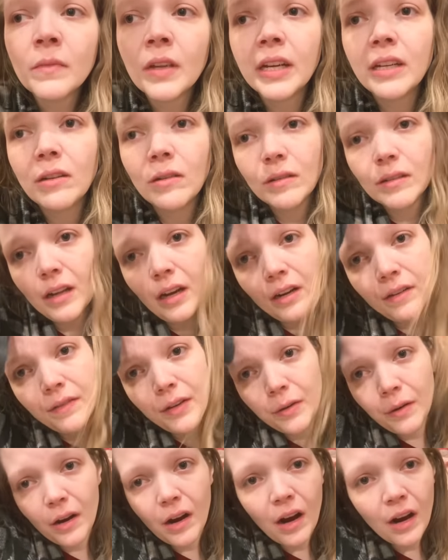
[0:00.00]
I know a lot of
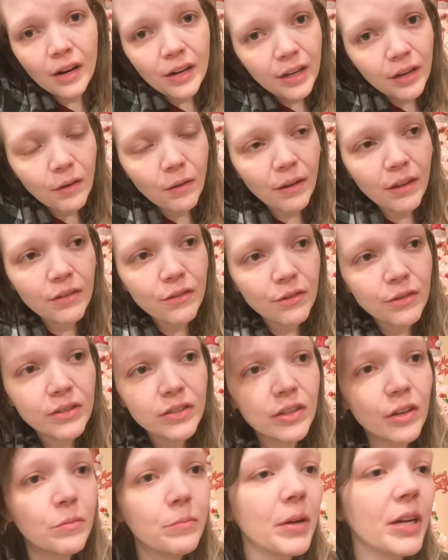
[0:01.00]
you are already going through
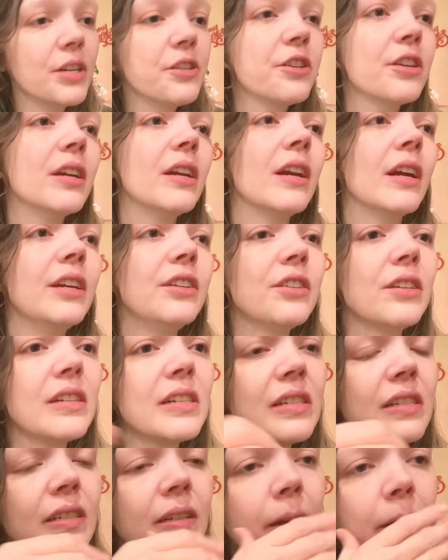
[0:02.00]
so much, and I
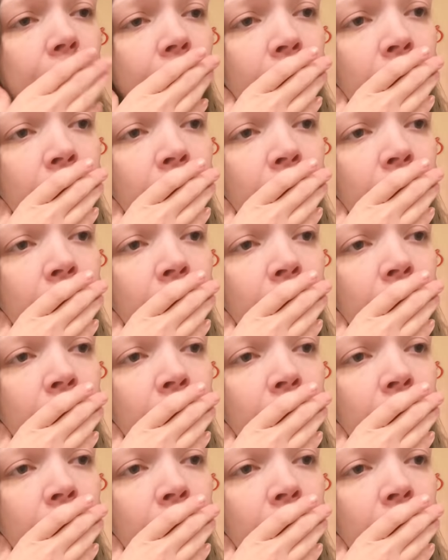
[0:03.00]
just